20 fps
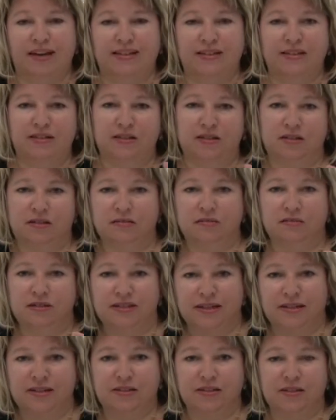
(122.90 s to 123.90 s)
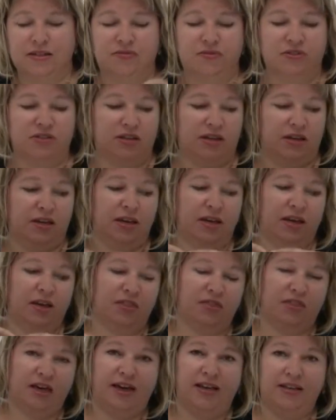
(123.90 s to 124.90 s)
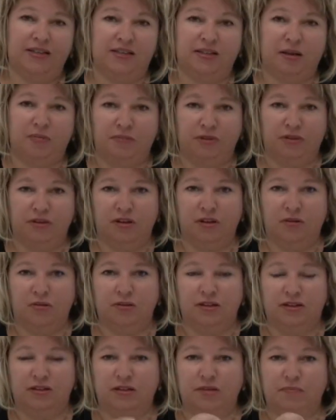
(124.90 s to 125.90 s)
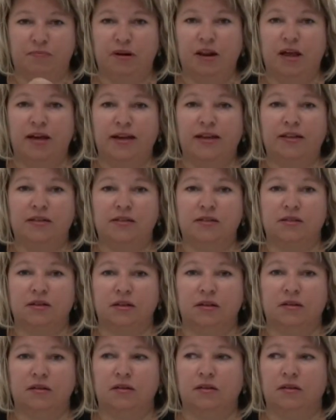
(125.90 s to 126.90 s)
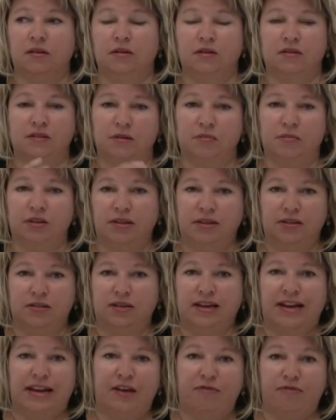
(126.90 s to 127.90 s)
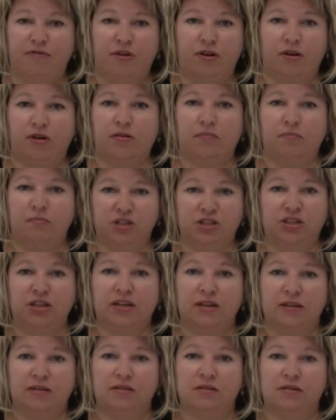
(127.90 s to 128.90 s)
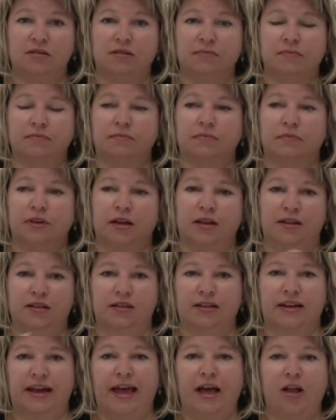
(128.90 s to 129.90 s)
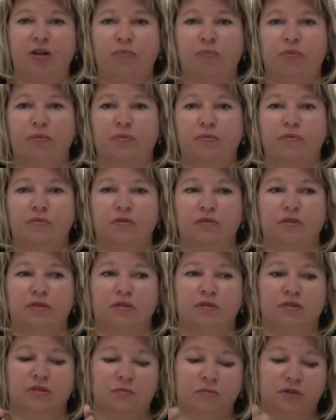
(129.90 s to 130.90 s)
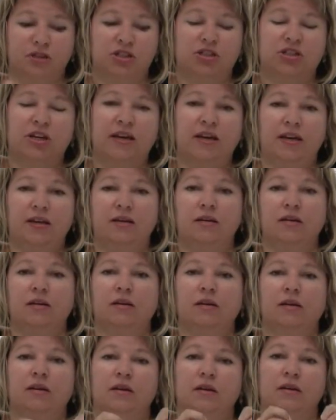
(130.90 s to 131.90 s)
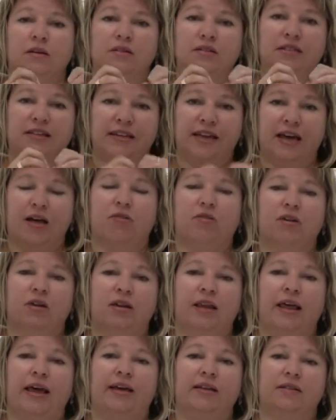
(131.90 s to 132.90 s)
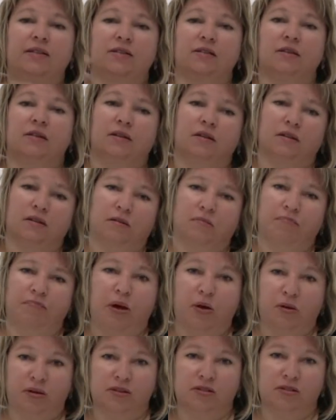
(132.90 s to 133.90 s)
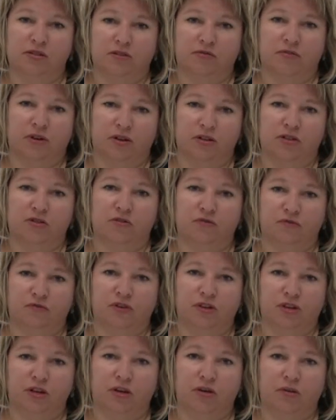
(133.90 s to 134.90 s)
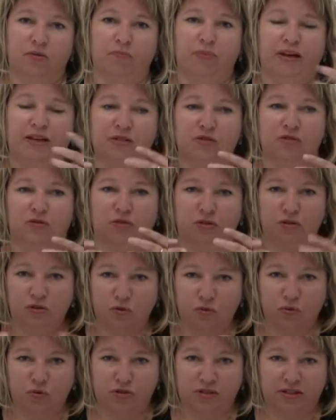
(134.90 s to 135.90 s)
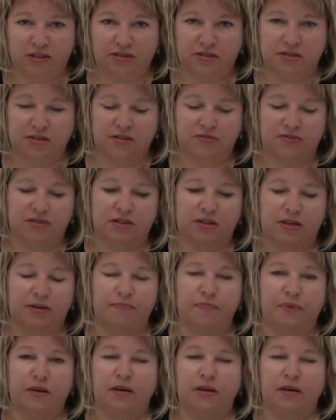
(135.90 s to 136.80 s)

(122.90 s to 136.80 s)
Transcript: insulin sensitivity. That is something that you will need to plug into some of these cleverer machines, and it's going to help the machine to calculate bolus advice for you based on your sensitivity.